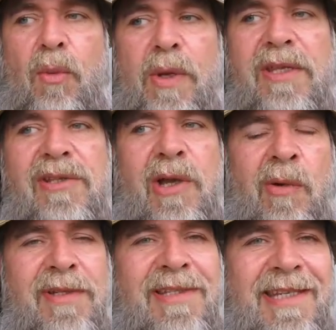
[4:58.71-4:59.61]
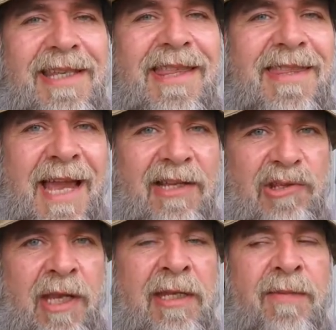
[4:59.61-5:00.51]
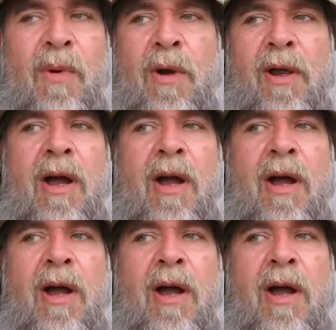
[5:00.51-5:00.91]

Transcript: We don't dethatch anymore.